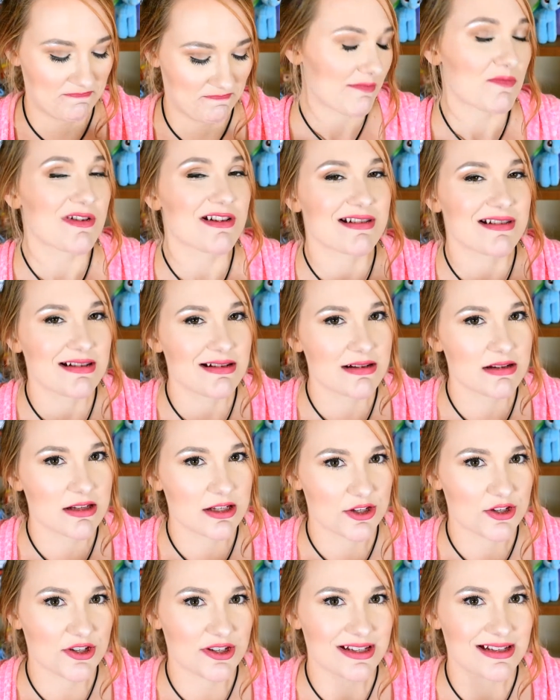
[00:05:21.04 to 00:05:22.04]
I can't
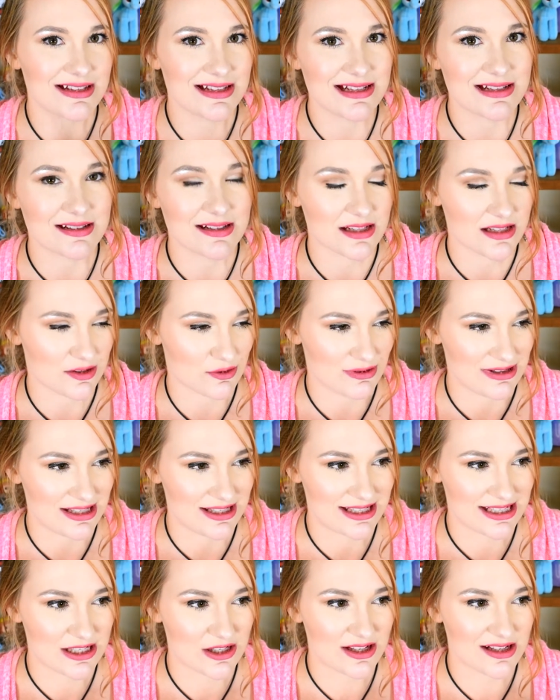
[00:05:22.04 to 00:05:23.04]
actually eat this right
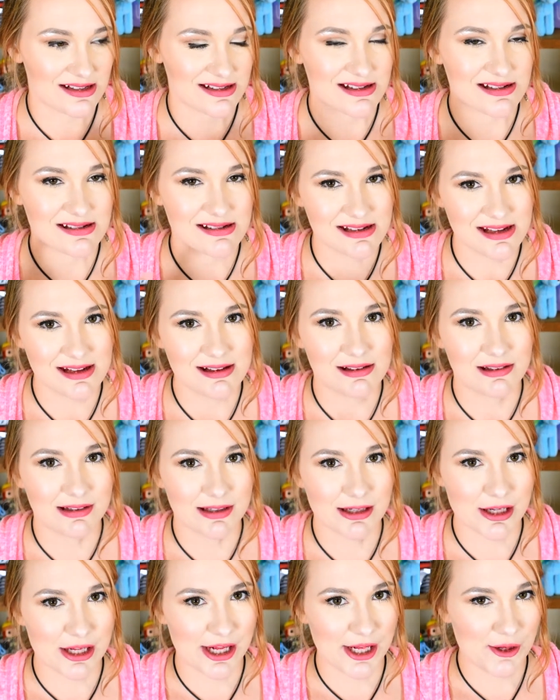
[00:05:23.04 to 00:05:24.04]
now because it's late at
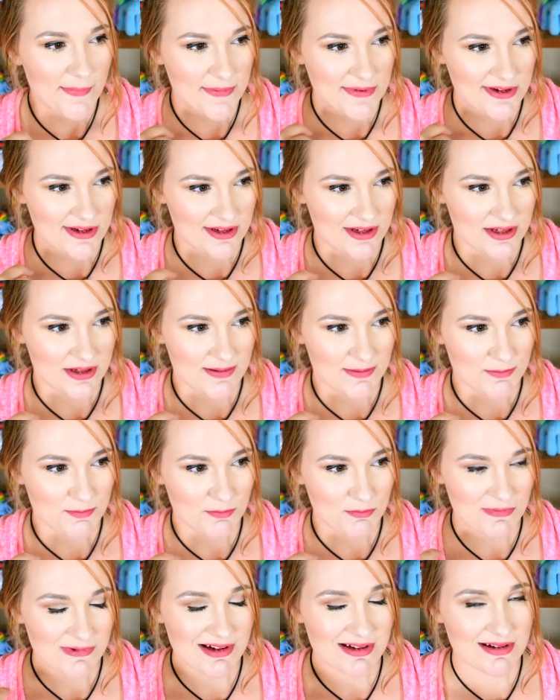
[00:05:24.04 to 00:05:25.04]
night. And
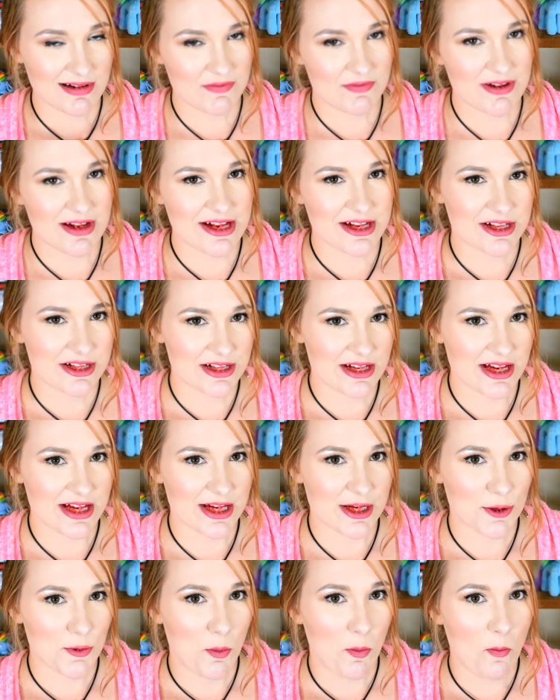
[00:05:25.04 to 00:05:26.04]
I have
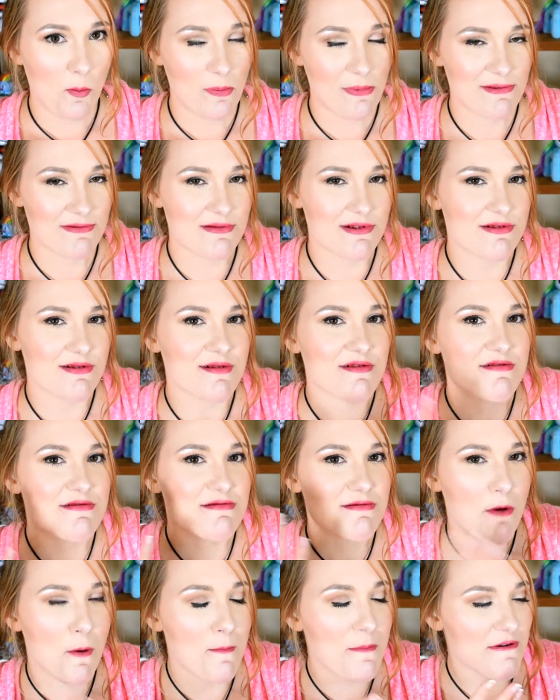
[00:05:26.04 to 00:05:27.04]
ADHD. And it has
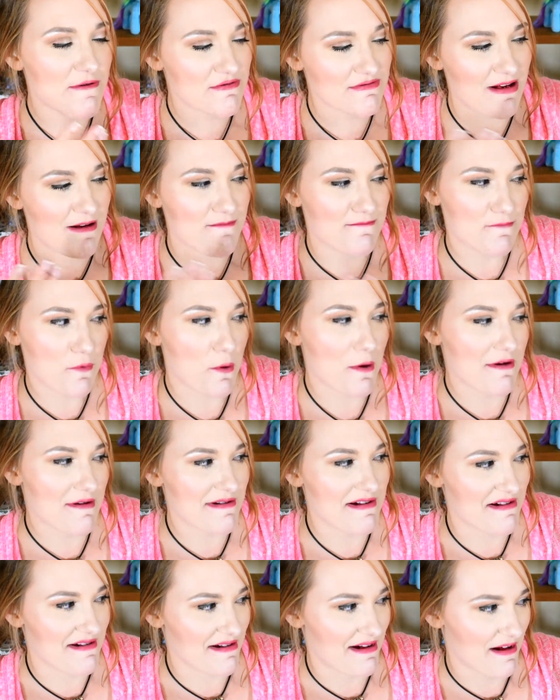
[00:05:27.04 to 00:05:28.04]
so much red 40
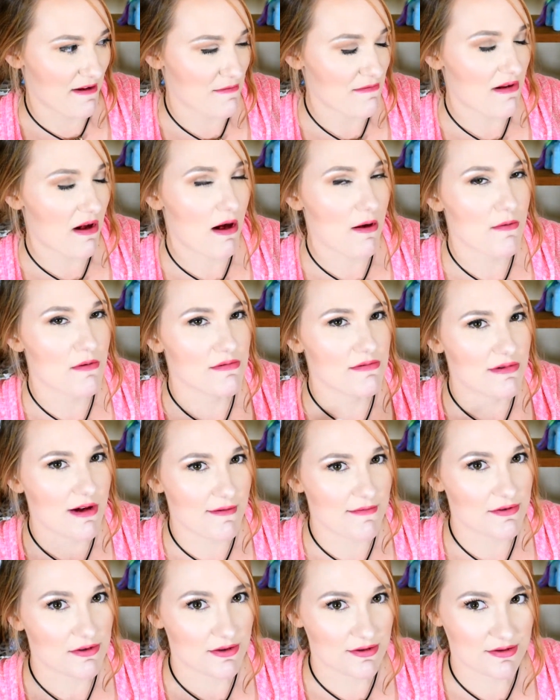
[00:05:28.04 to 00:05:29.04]
in it. I will
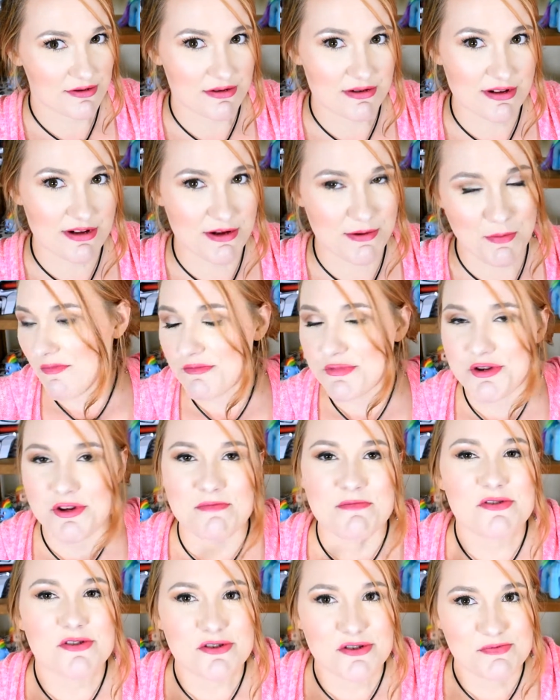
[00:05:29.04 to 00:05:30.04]
never go to sleep. So
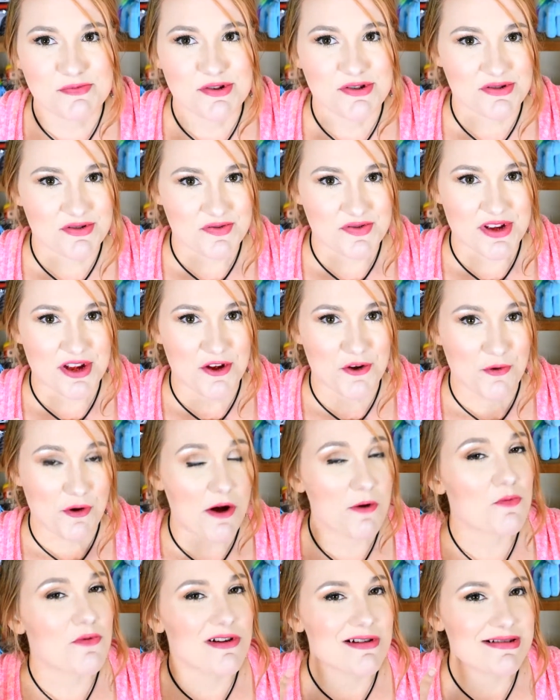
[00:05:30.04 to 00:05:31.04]
I'm gonna go spit this out. I
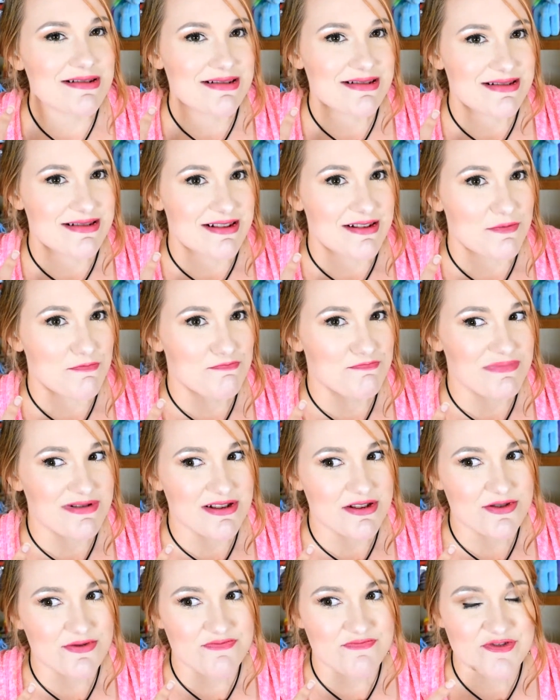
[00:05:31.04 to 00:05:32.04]
might eat it,
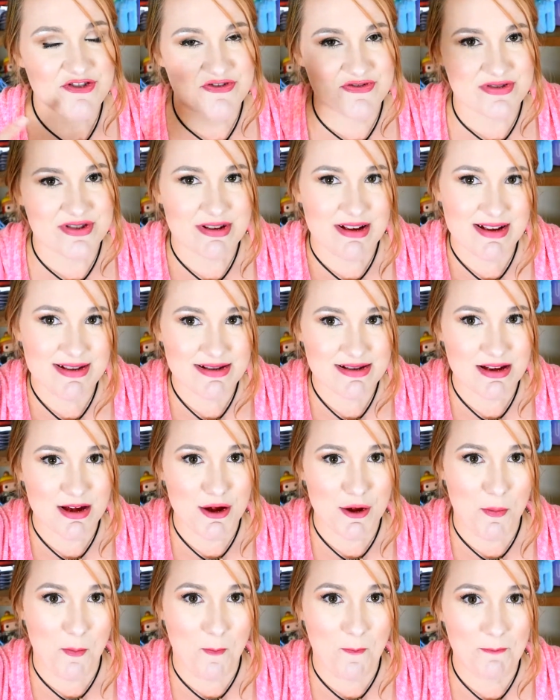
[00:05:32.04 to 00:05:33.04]
but it's
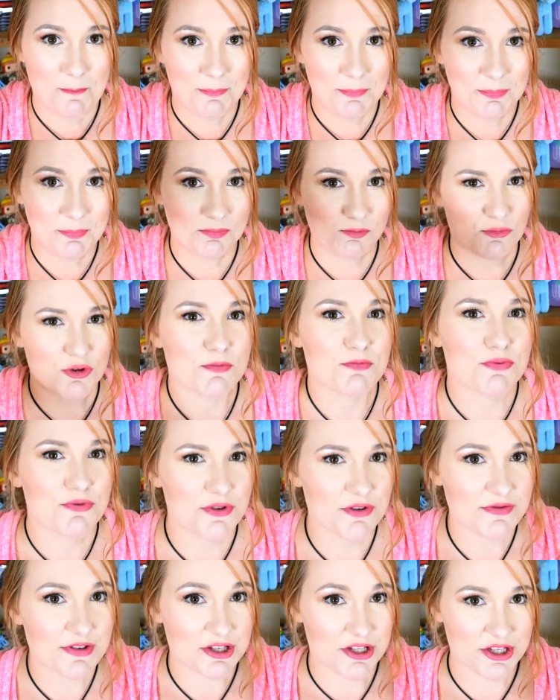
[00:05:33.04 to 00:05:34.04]
nighttime. I'll
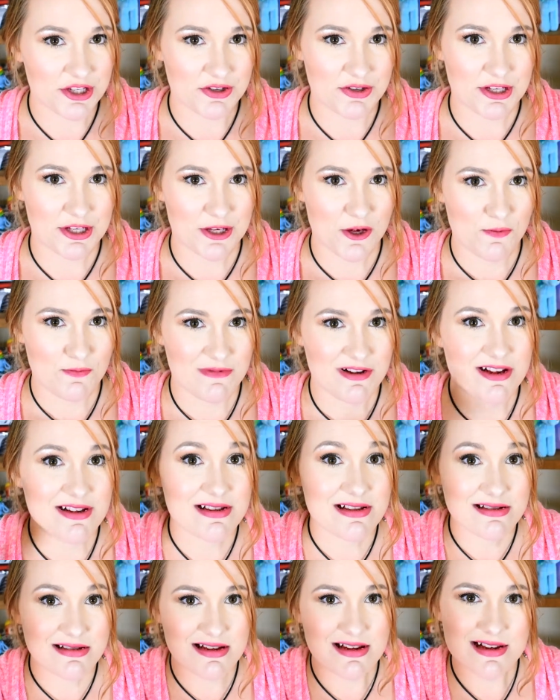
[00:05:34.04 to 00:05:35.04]
prove it to you. It's
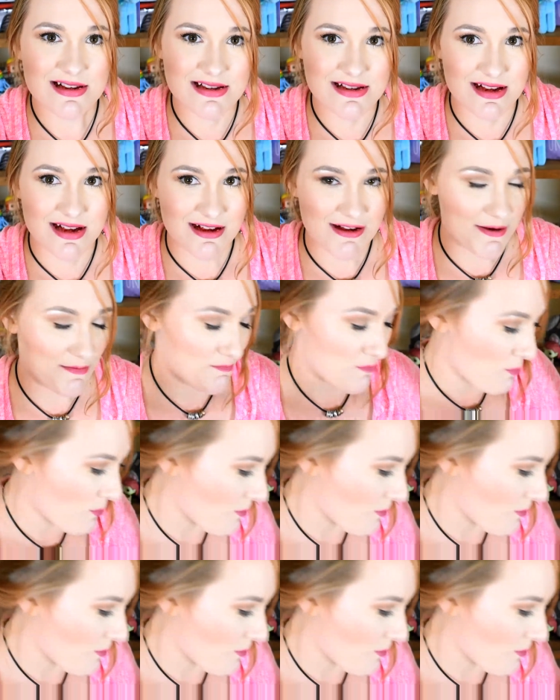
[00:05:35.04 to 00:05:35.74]
nighttime.